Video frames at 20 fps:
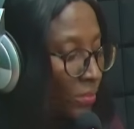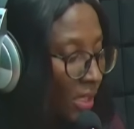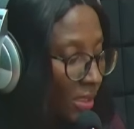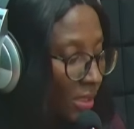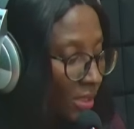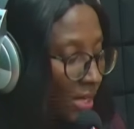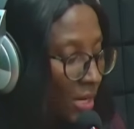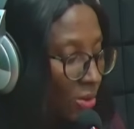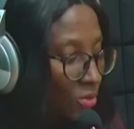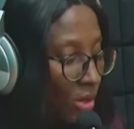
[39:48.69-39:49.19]

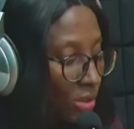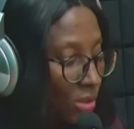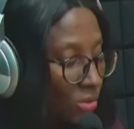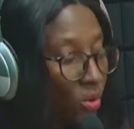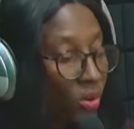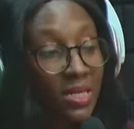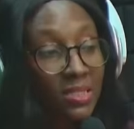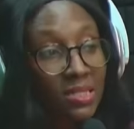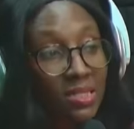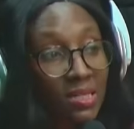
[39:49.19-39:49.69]
Then we
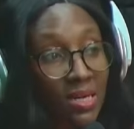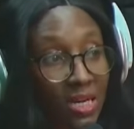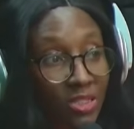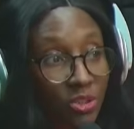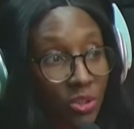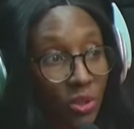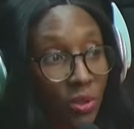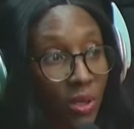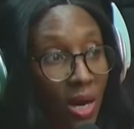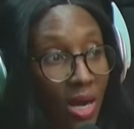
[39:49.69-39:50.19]
also get the
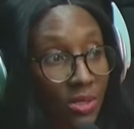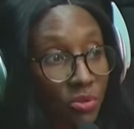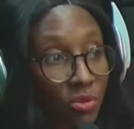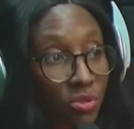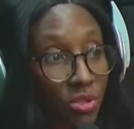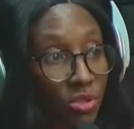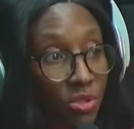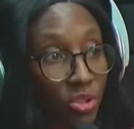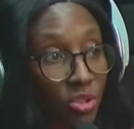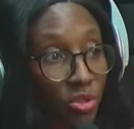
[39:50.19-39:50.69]
National
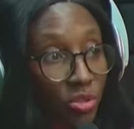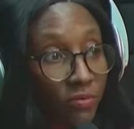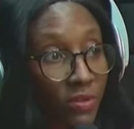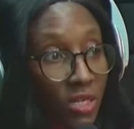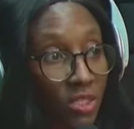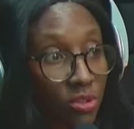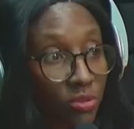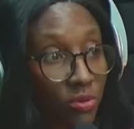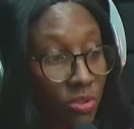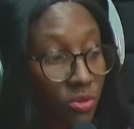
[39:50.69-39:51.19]
Association of
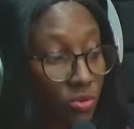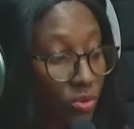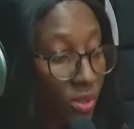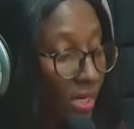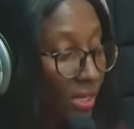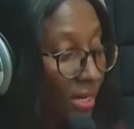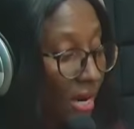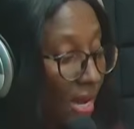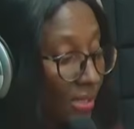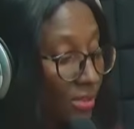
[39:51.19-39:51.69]
Nigerian
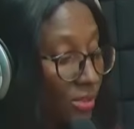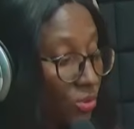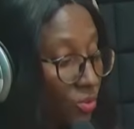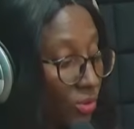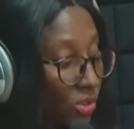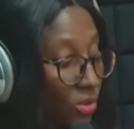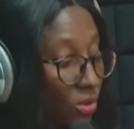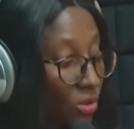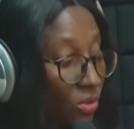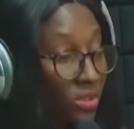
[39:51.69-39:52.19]
Students, NANS,
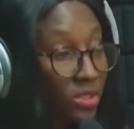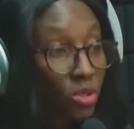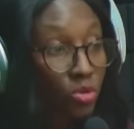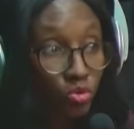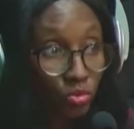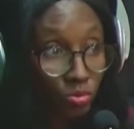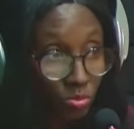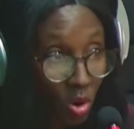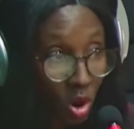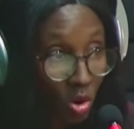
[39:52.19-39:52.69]
we talk say
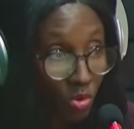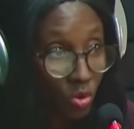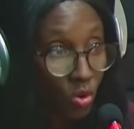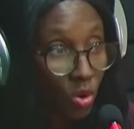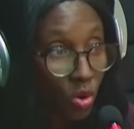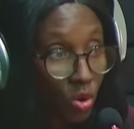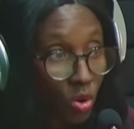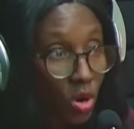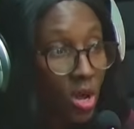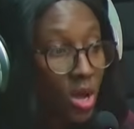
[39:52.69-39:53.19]

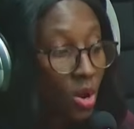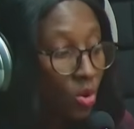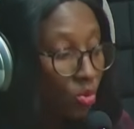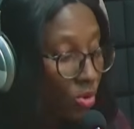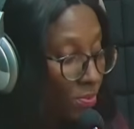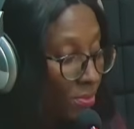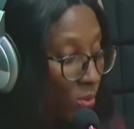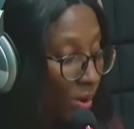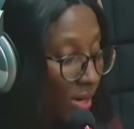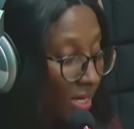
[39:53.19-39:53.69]
tomorrow will
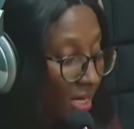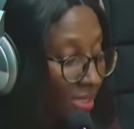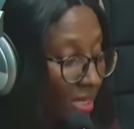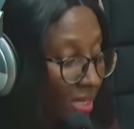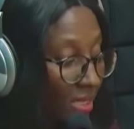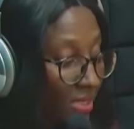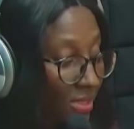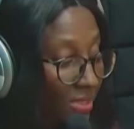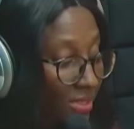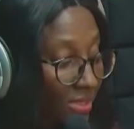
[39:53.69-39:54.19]
be
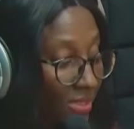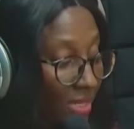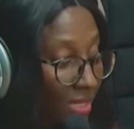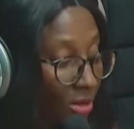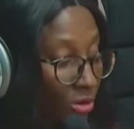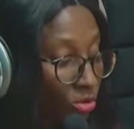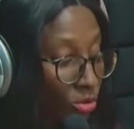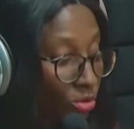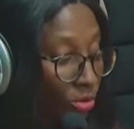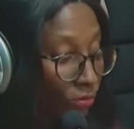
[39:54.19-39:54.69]
Wednesday, the
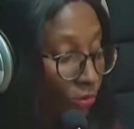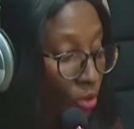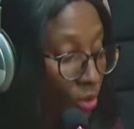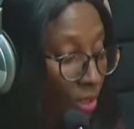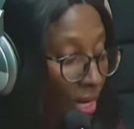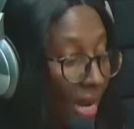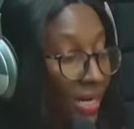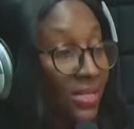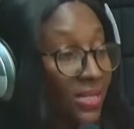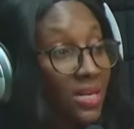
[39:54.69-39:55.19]
2nd of
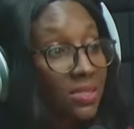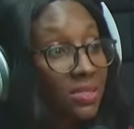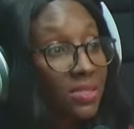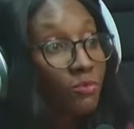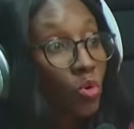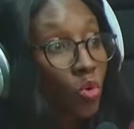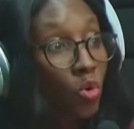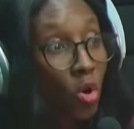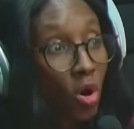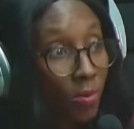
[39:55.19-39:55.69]
July, then
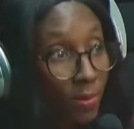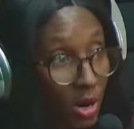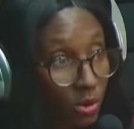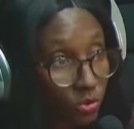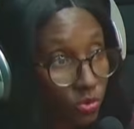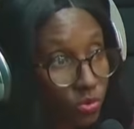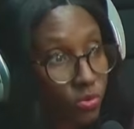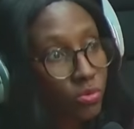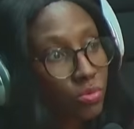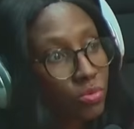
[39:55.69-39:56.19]
SEF will come
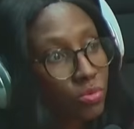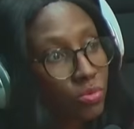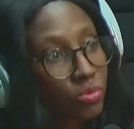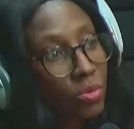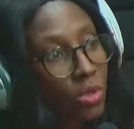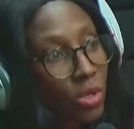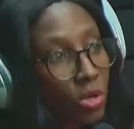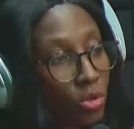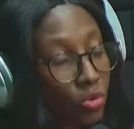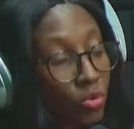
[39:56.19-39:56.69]
out
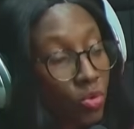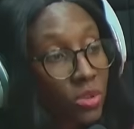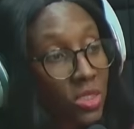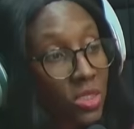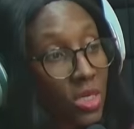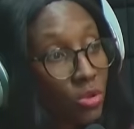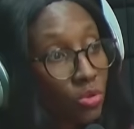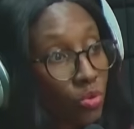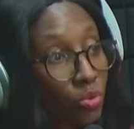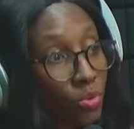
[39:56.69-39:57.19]
to
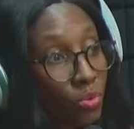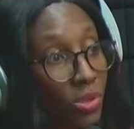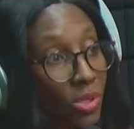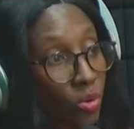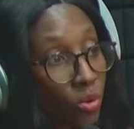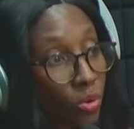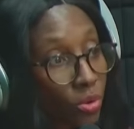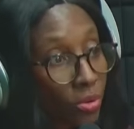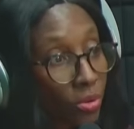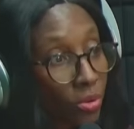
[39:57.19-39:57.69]
take do we
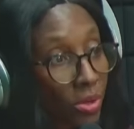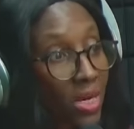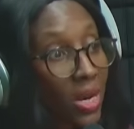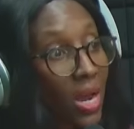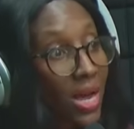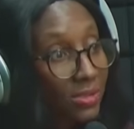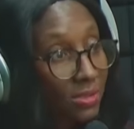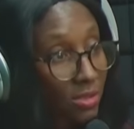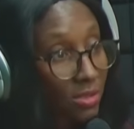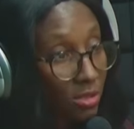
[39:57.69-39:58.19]
no go gree,
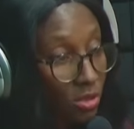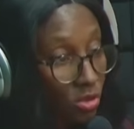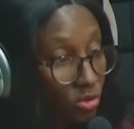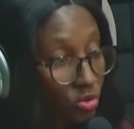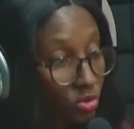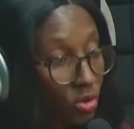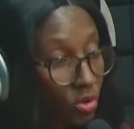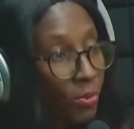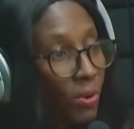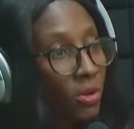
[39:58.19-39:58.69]
as in
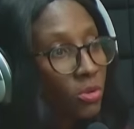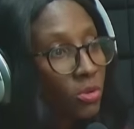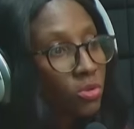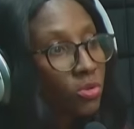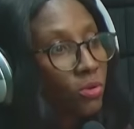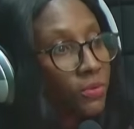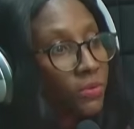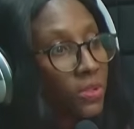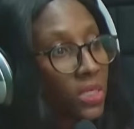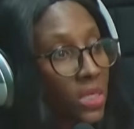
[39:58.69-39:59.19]
support
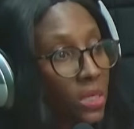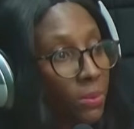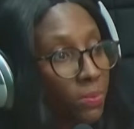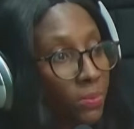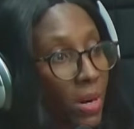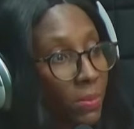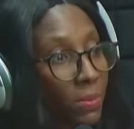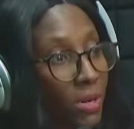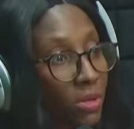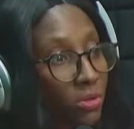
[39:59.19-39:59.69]
of the
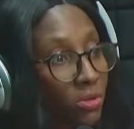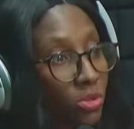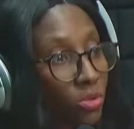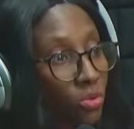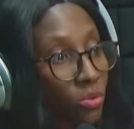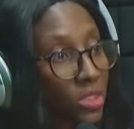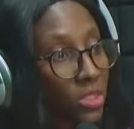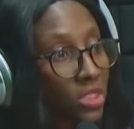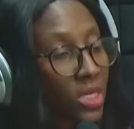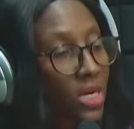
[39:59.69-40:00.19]
primary school
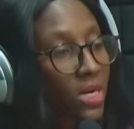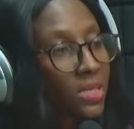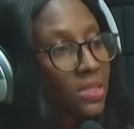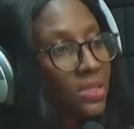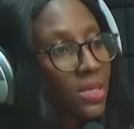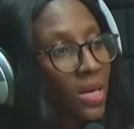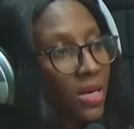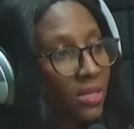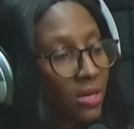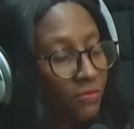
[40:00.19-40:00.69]
teachers
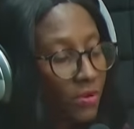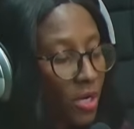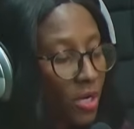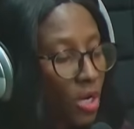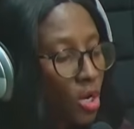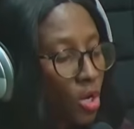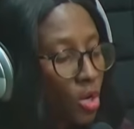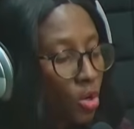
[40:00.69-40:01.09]
and every.